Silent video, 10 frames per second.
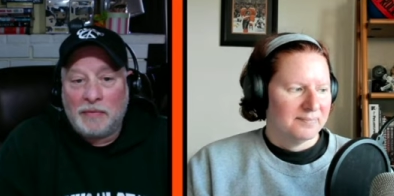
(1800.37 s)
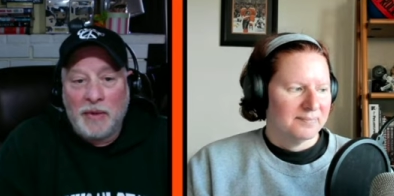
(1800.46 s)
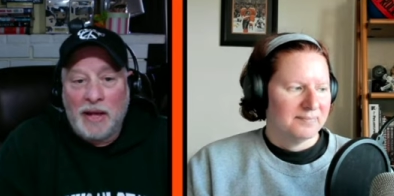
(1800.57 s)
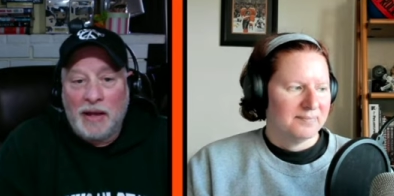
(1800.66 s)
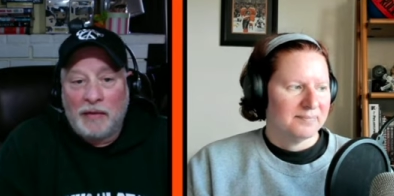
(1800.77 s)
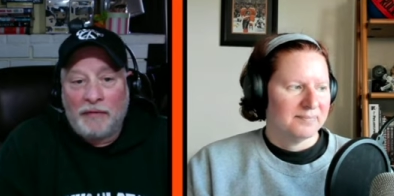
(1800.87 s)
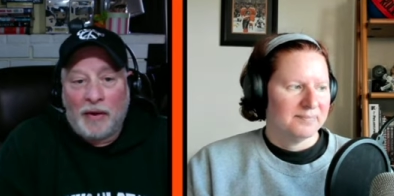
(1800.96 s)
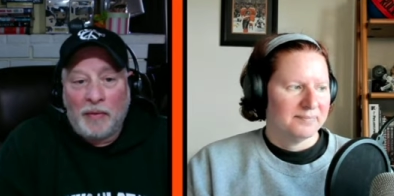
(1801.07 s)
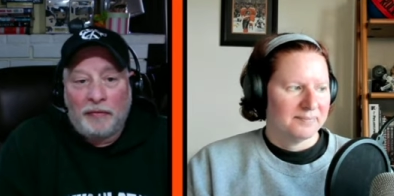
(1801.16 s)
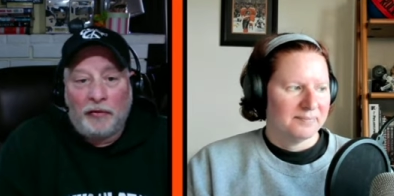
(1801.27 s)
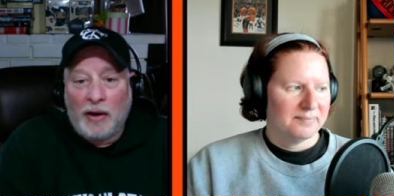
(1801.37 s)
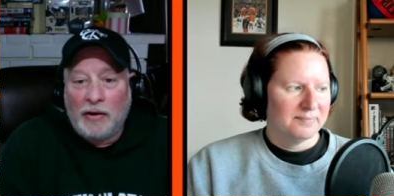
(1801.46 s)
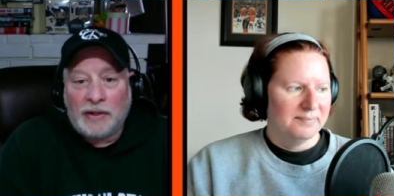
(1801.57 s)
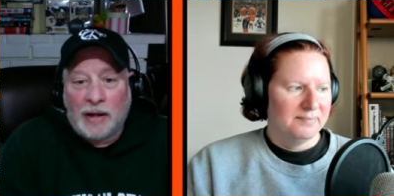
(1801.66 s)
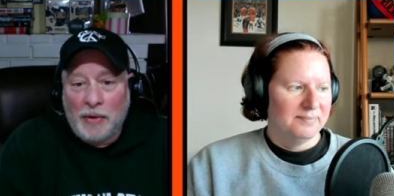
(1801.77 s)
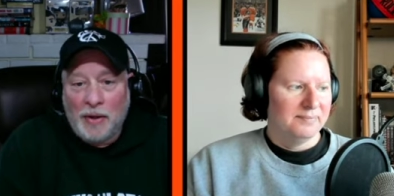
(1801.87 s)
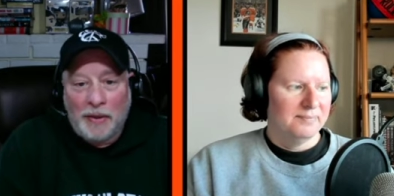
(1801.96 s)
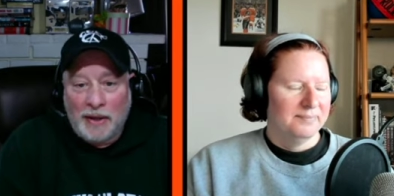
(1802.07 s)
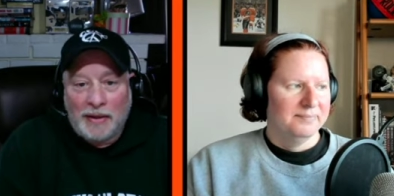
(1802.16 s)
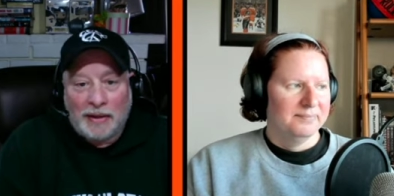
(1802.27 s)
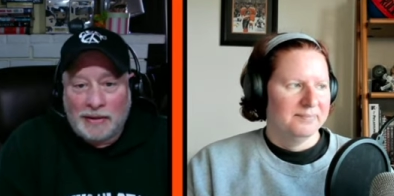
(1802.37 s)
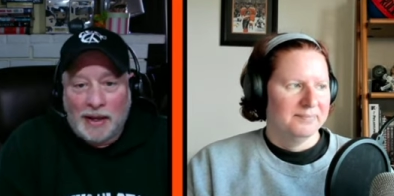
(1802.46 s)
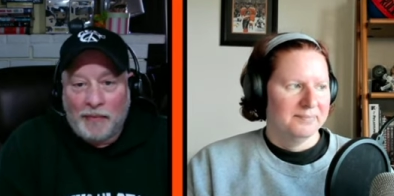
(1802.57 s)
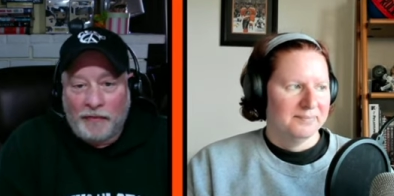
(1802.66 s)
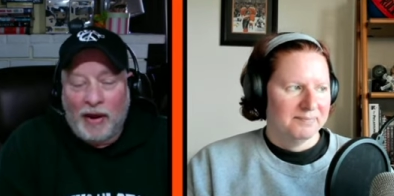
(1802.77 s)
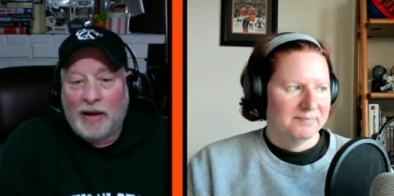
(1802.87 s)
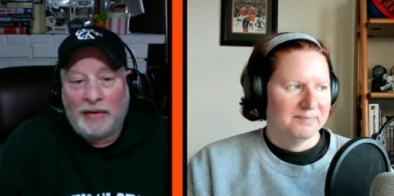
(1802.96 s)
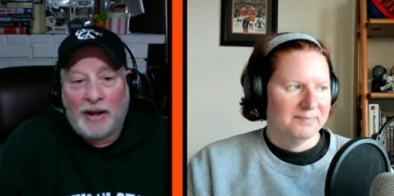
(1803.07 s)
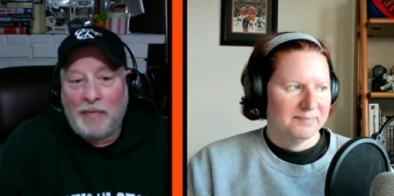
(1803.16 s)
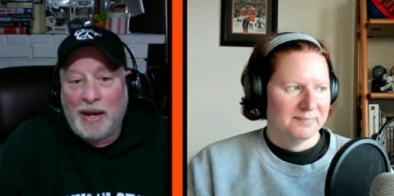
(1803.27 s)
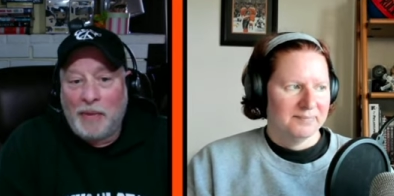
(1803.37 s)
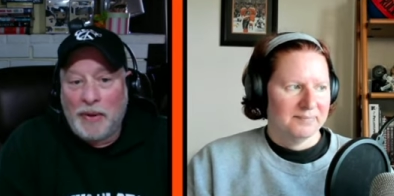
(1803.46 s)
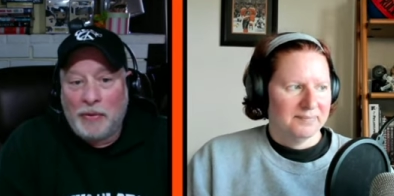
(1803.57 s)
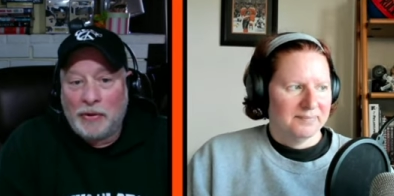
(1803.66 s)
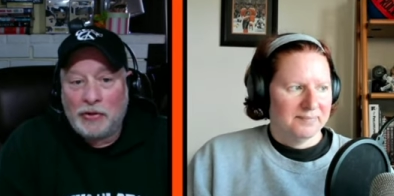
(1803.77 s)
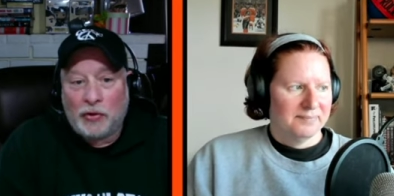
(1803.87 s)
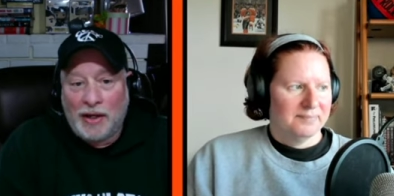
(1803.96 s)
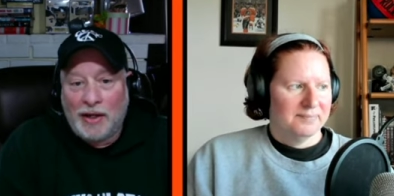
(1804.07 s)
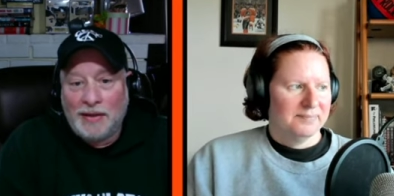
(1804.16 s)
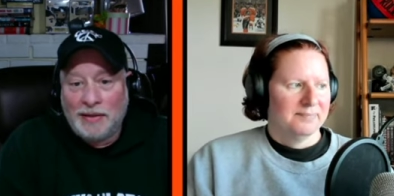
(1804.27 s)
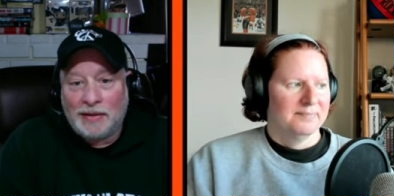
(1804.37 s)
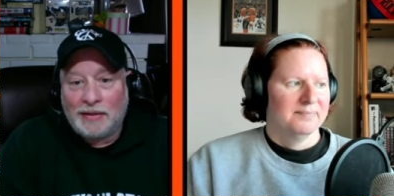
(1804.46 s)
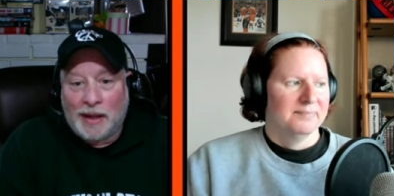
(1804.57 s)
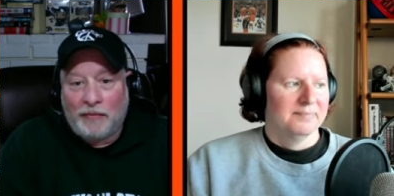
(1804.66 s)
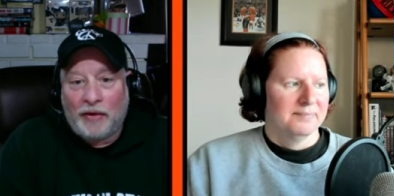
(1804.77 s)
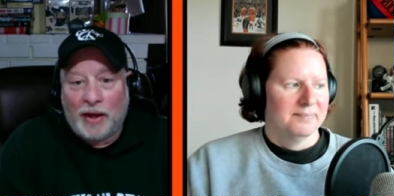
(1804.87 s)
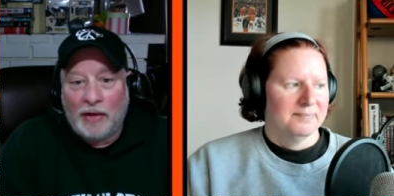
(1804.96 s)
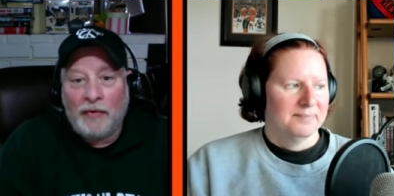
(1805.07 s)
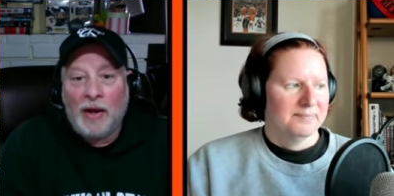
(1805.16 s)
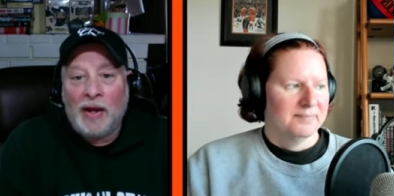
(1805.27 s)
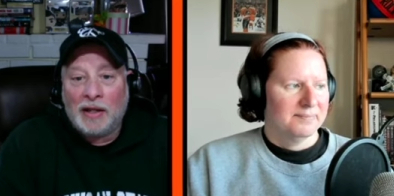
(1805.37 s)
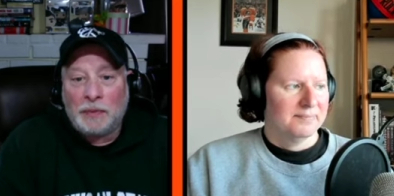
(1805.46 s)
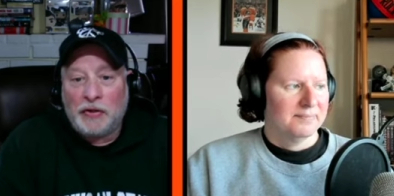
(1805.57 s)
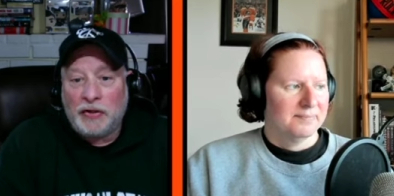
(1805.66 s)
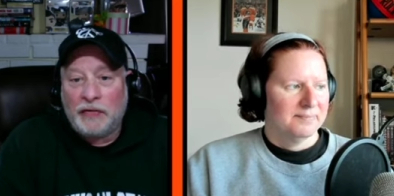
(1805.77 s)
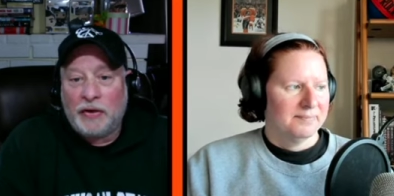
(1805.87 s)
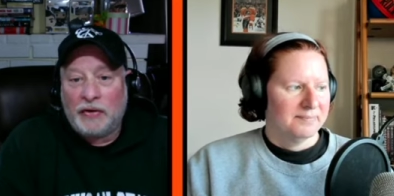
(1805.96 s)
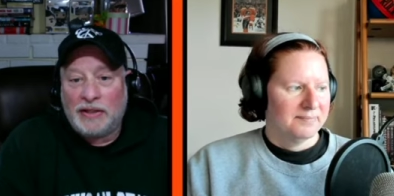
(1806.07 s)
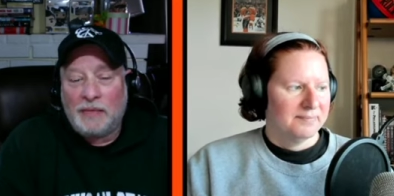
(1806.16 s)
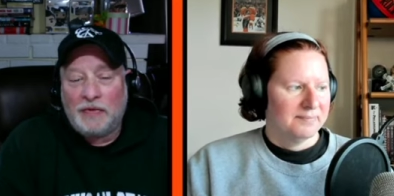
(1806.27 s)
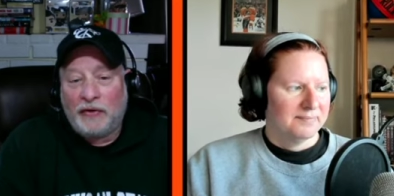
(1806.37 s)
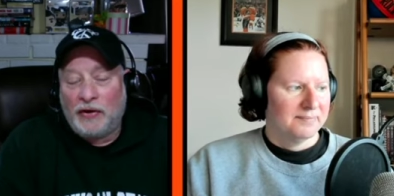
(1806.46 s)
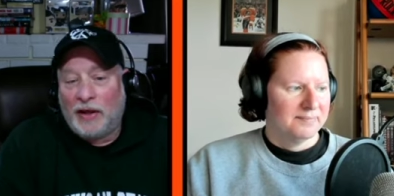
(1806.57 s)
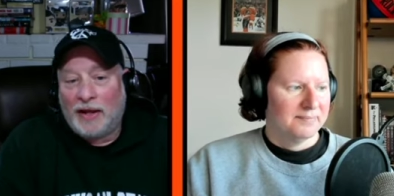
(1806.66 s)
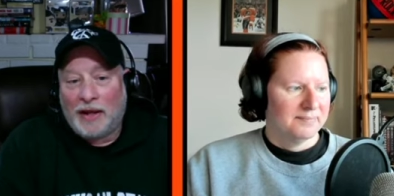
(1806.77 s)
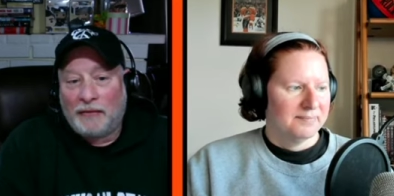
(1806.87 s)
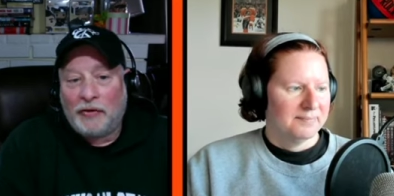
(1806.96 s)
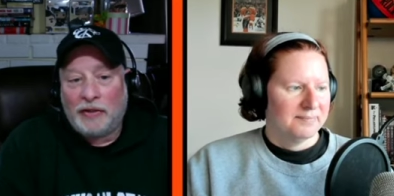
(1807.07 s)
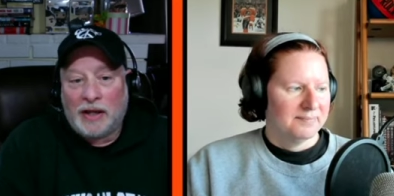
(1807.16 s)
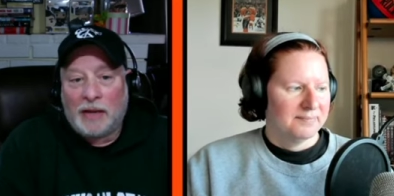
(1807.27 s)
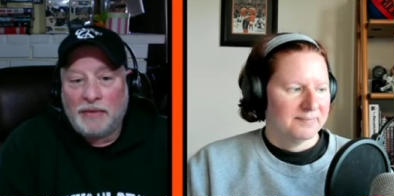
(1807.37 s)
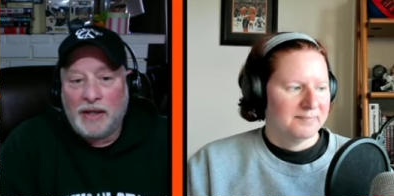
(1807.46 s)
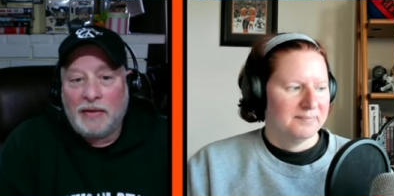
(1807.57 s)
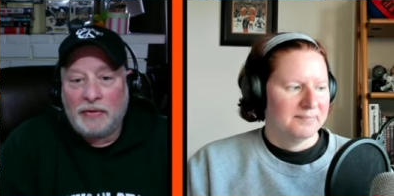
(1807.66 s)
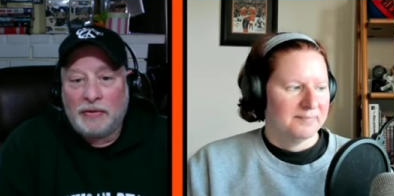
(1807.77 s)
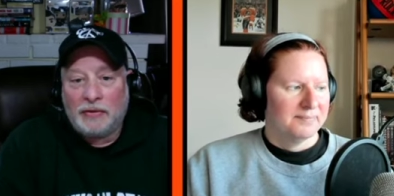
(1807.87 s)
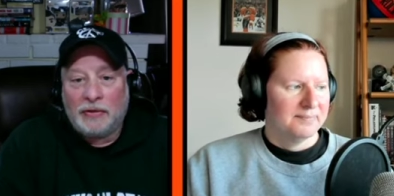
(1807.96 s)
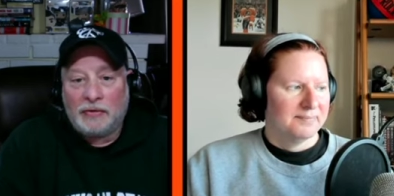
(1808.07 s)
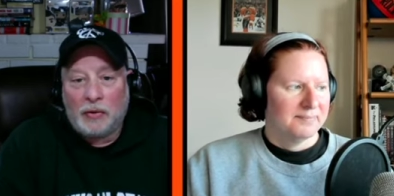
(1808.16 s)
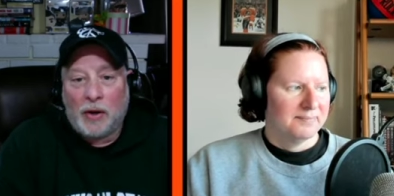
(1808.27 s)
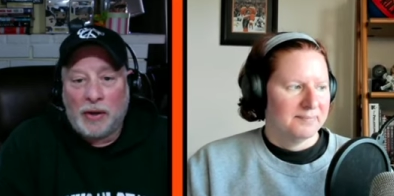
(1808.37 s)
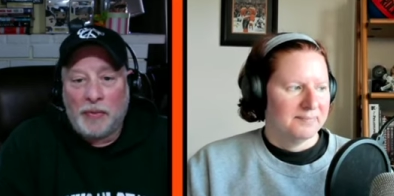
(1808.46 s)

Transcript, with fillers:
Speaker 1: me, if I'm the Flyers, I want to be in that top five. And I may not be able to trade into the top five, especially if other teams feel like after the top 10, there's there's quite a